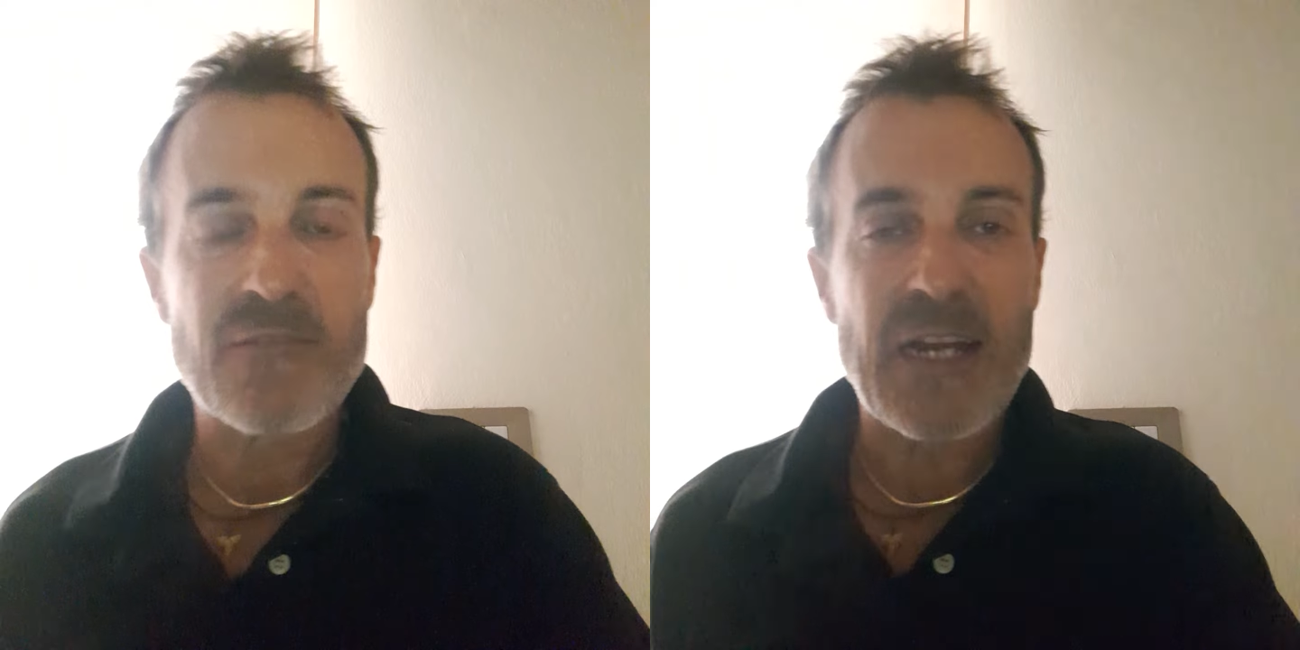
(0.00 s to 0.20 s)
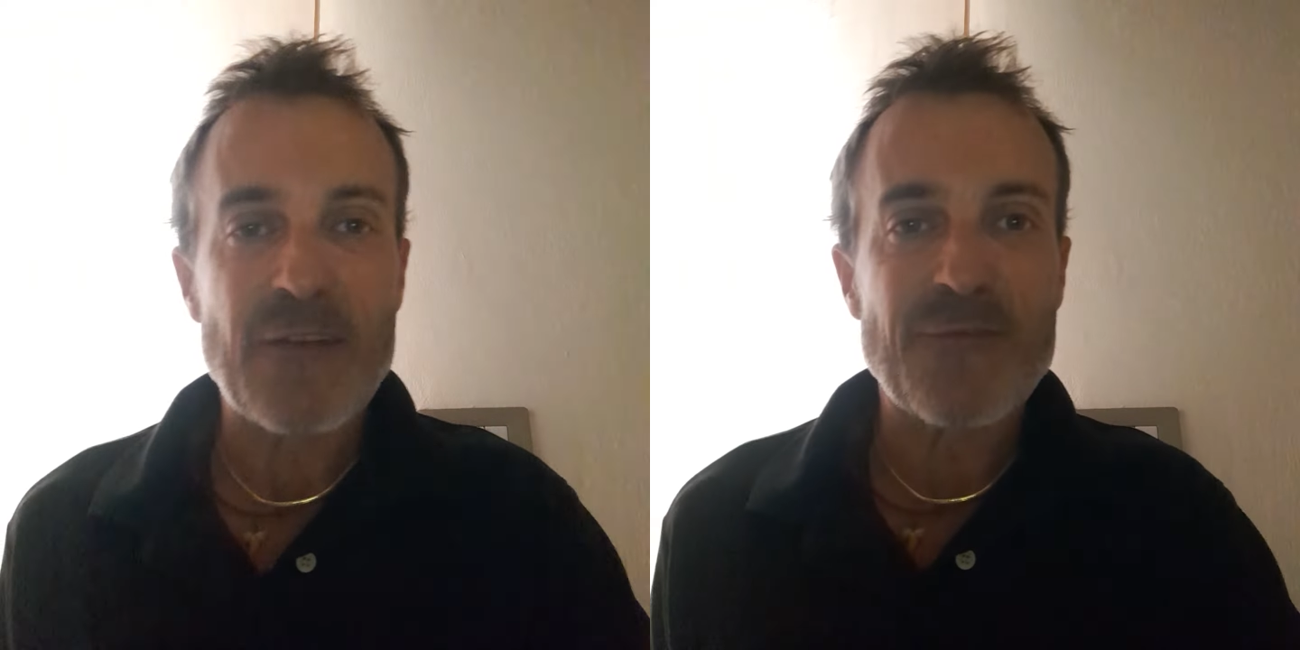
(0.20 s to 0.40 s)

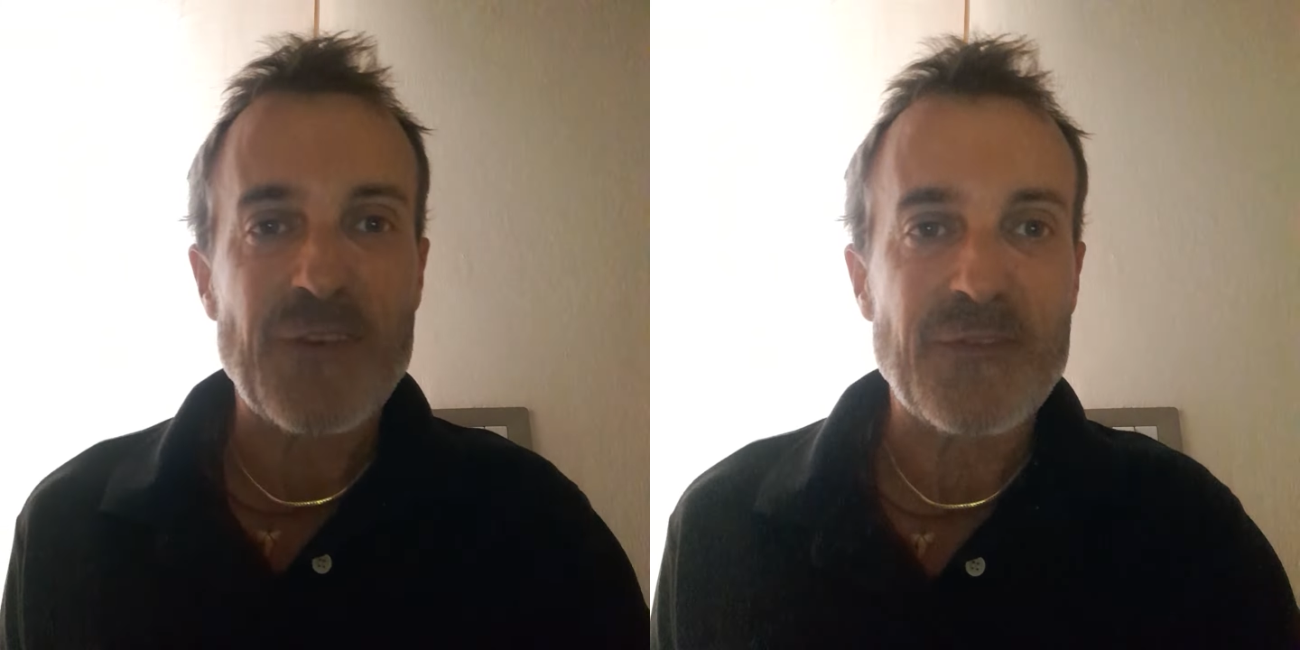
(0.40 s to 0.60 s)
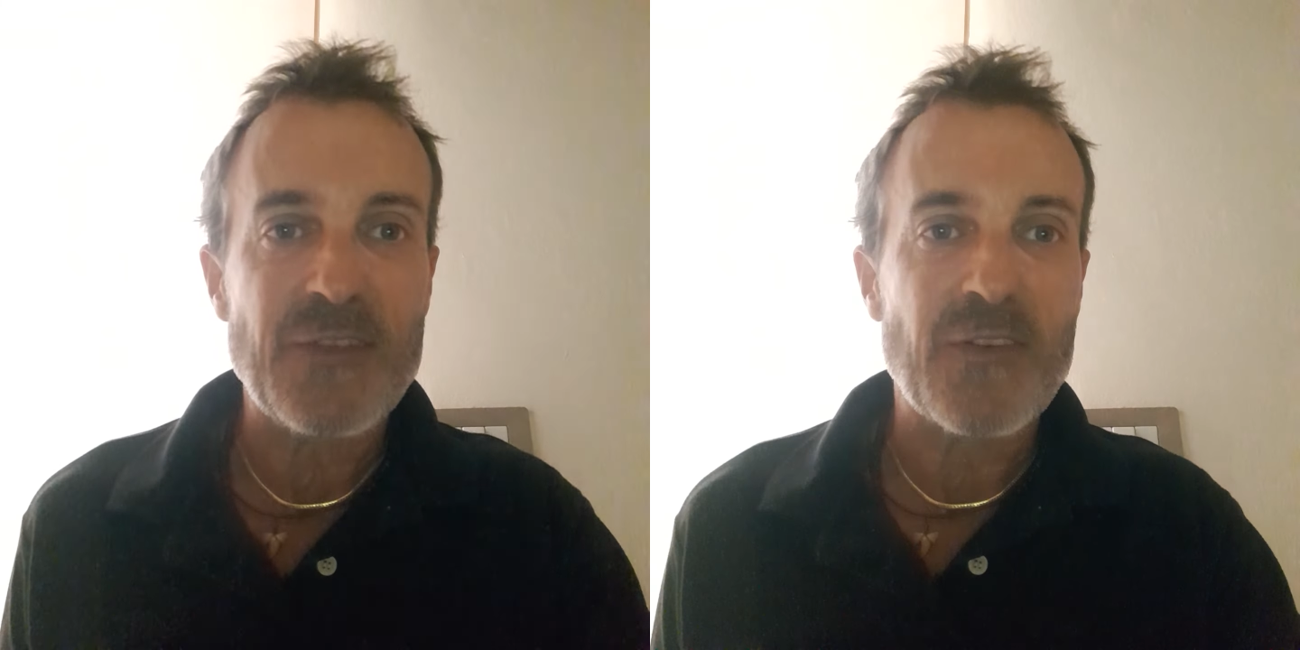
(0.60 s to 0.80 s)
around
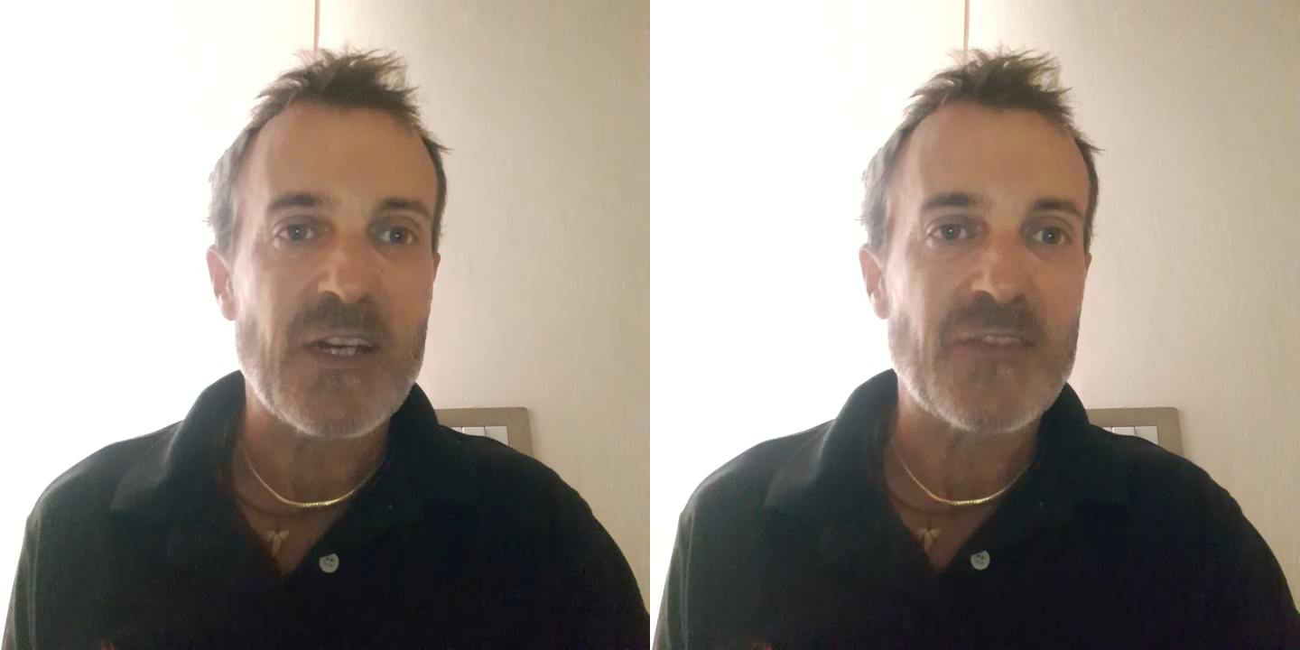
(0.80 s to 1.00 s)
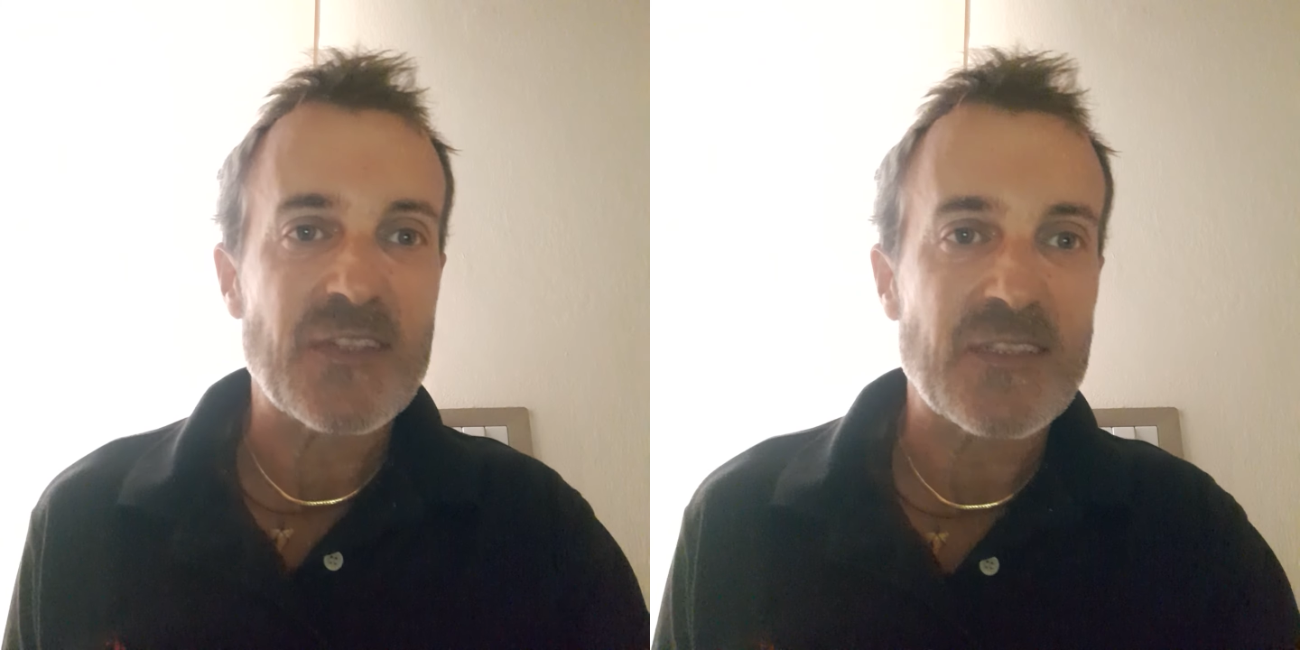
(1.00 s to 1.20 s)

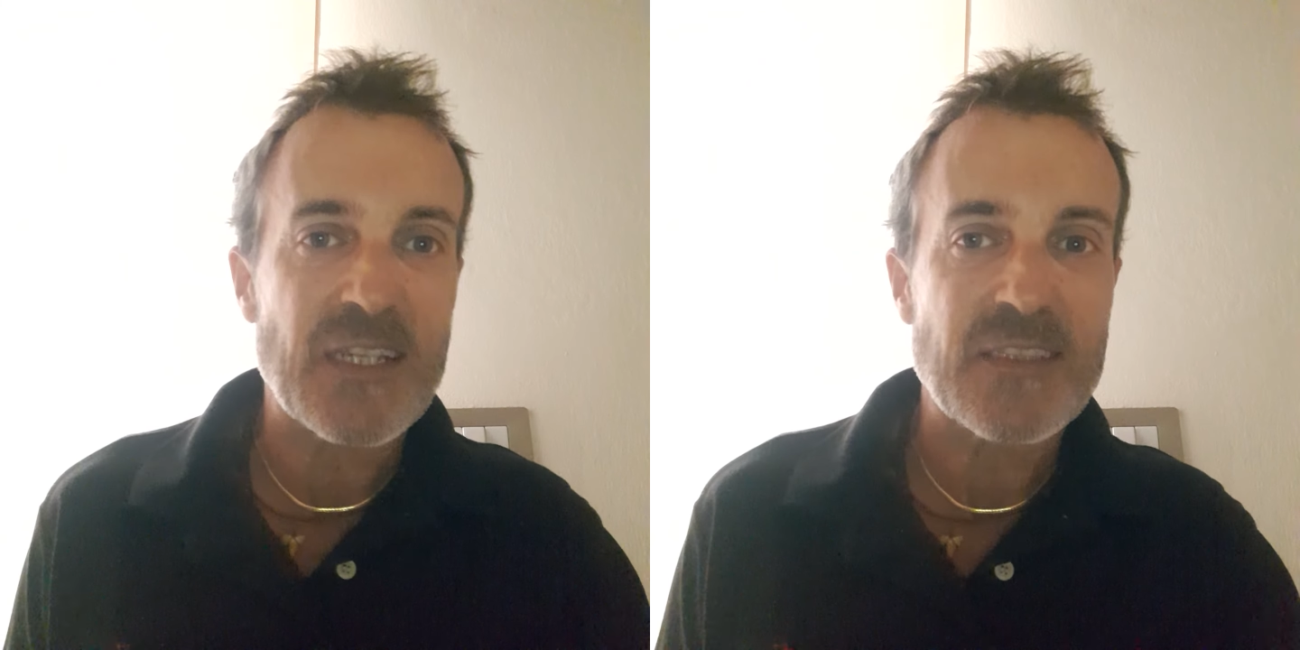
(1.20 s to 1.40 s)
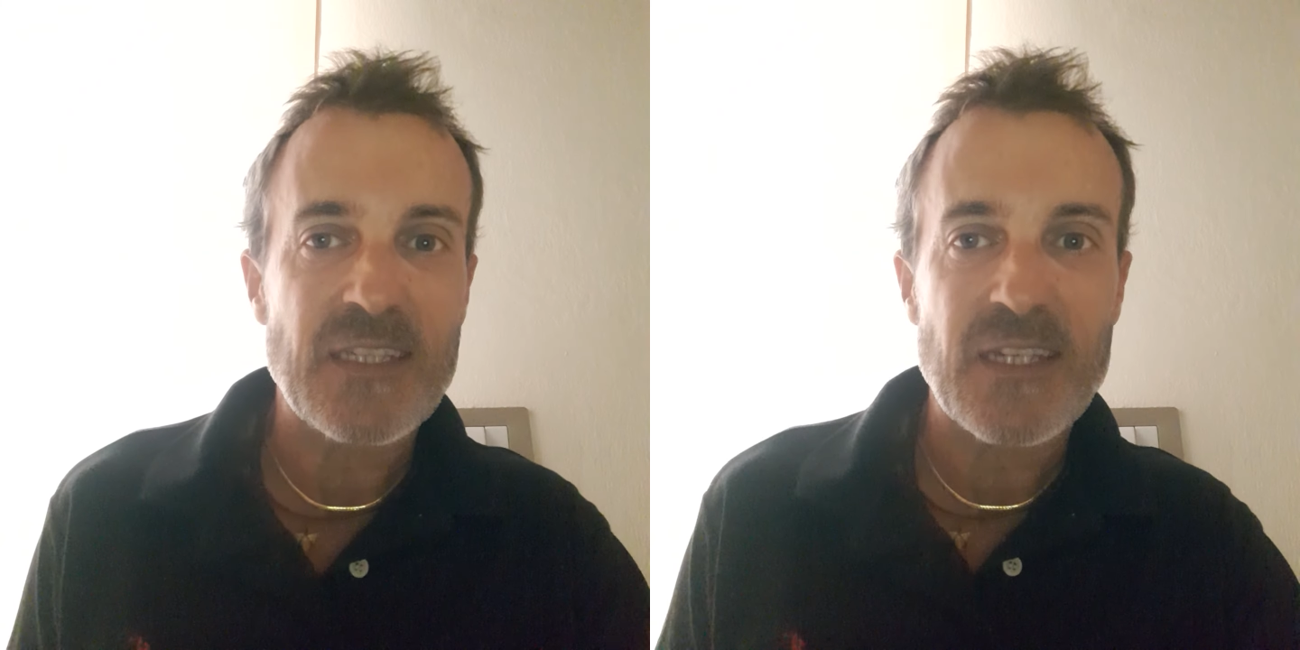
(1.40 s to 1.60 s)
55 to
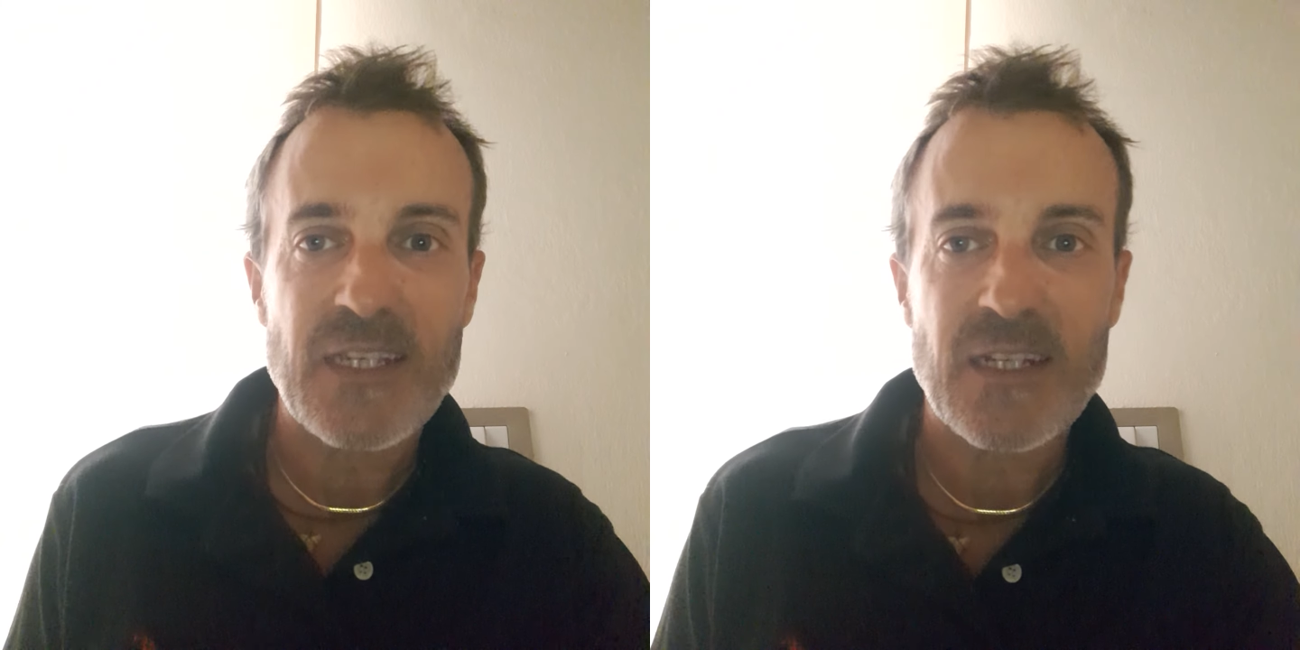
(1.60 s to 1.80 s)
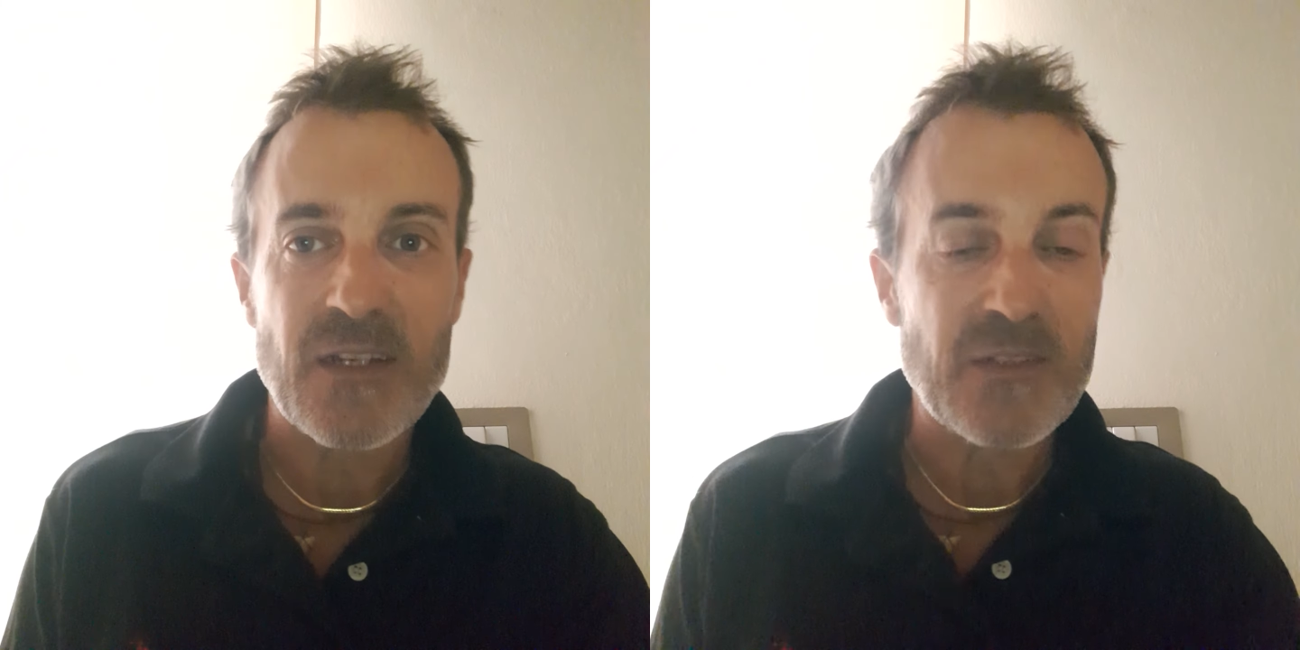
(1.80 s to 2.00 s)
60
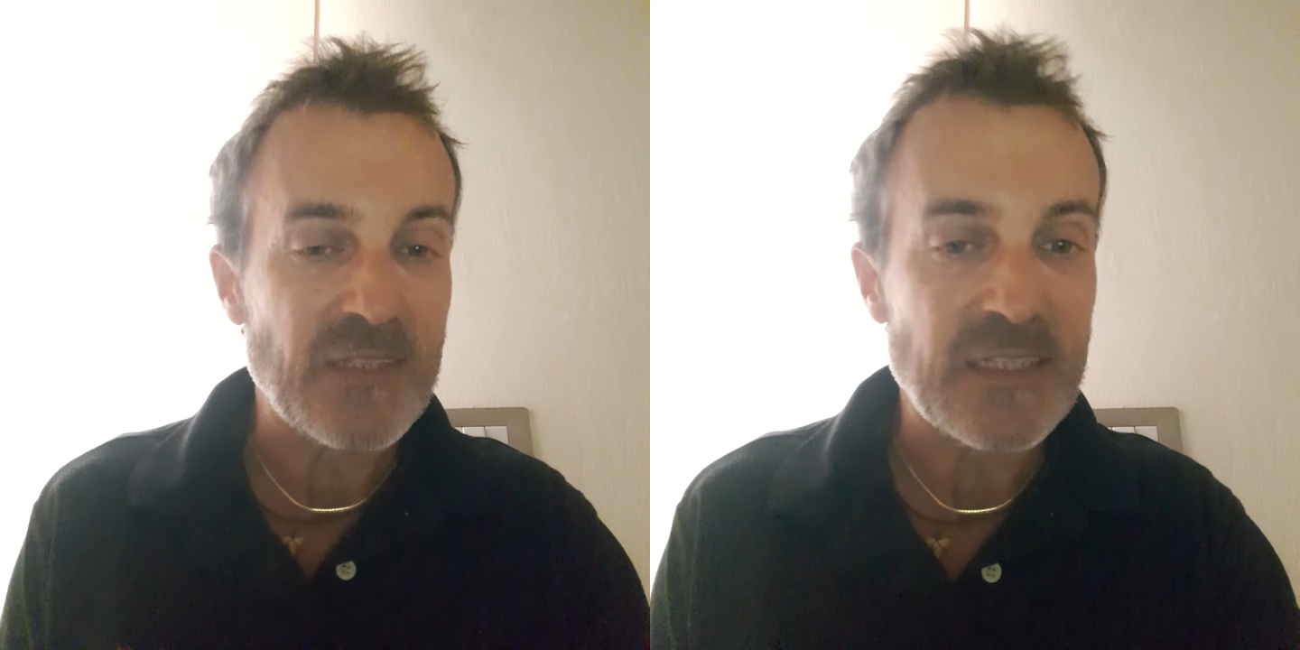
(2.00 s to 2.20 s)
kilos,